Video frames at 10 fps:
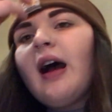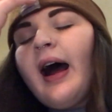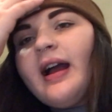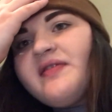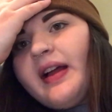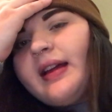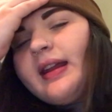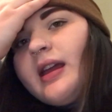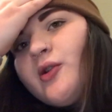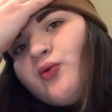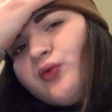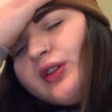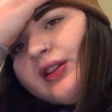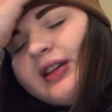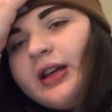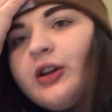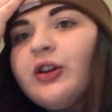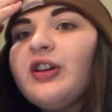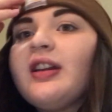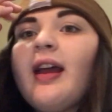I've had a really
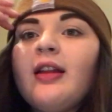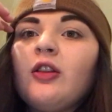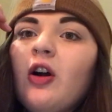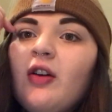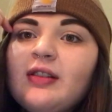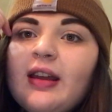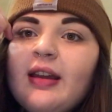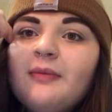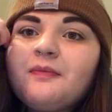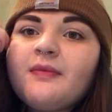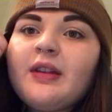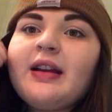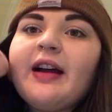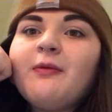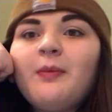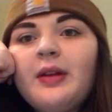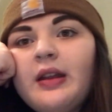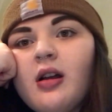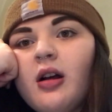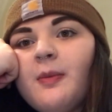good and long day. I've
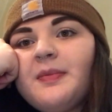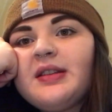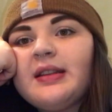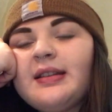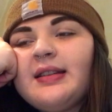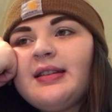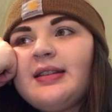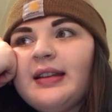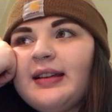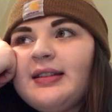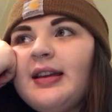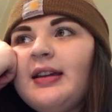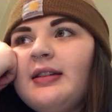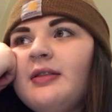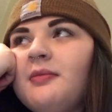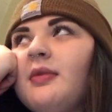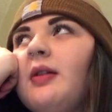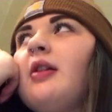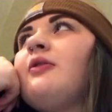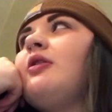been up since 6 a.m.
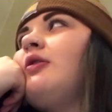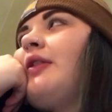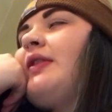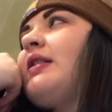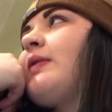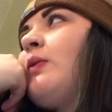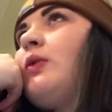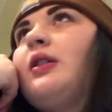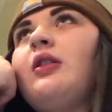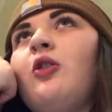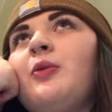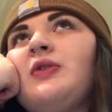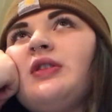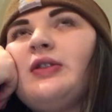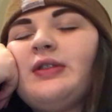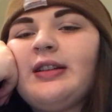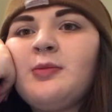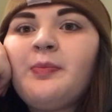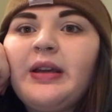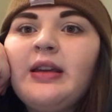I don't know, I think it's like what, almost near 6
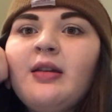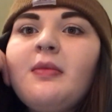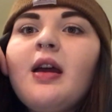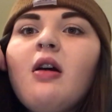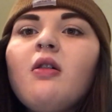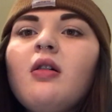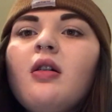p.m. now.